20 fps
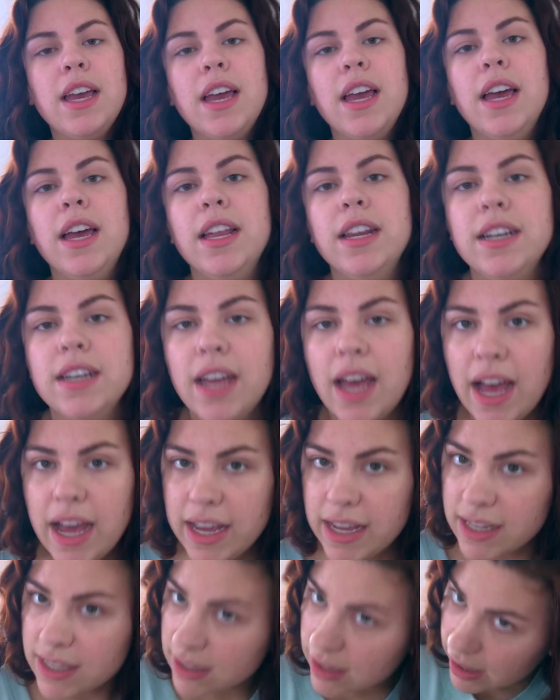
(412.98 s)
and
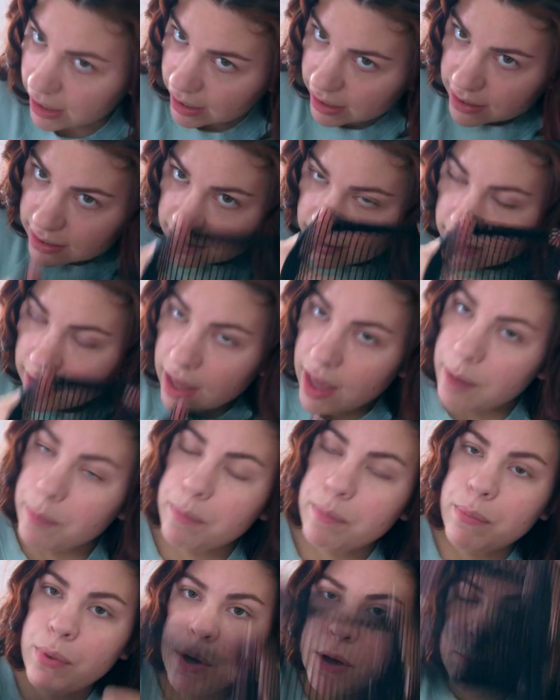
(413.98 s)
I
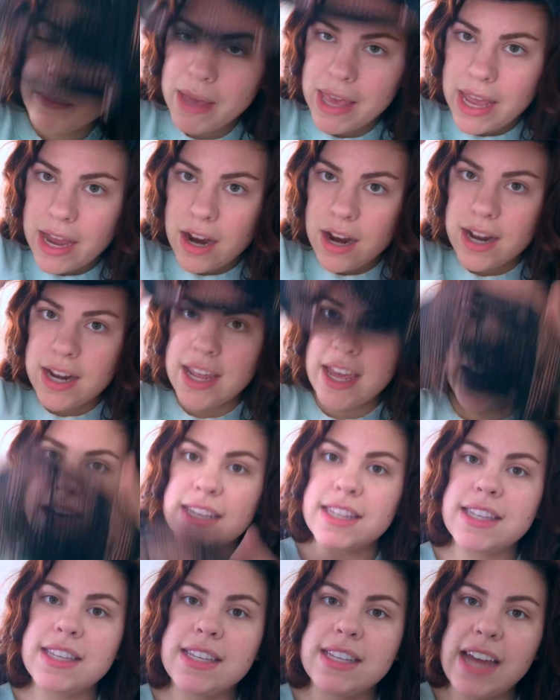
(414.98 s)
put my hair in it, I
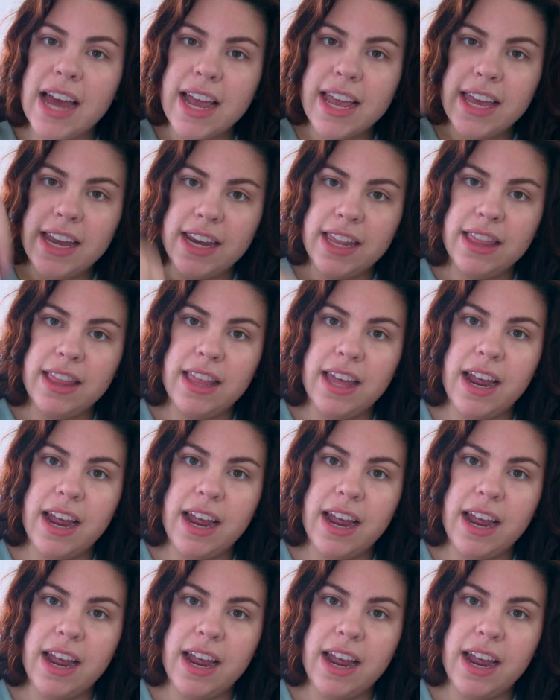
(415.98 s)
stack it in